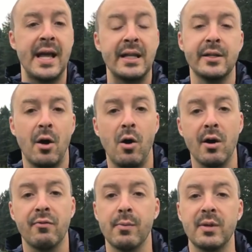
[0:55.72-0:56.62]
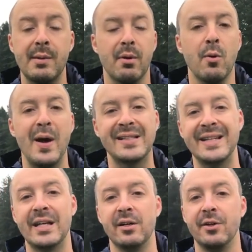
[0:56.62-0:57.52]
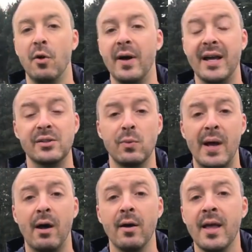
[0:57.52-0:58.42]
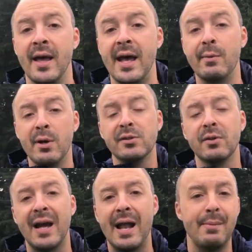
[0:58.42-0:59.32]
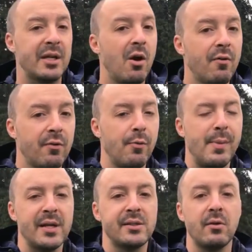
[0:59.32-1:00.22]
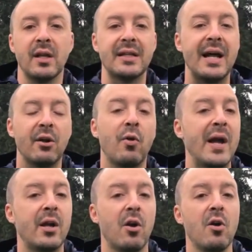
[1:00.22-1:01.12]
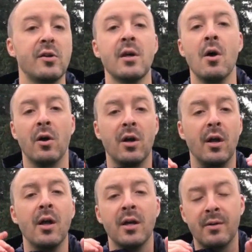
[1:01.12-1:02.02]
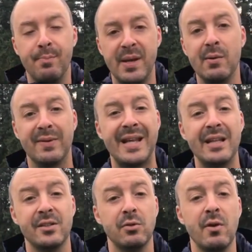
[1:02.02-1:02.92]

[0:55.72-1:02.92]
Katelynne Hart from Glenbard West in Illinois as well. And we also got Emily Covert from Minnesota. A lot of great girls are going to compete with Katelyn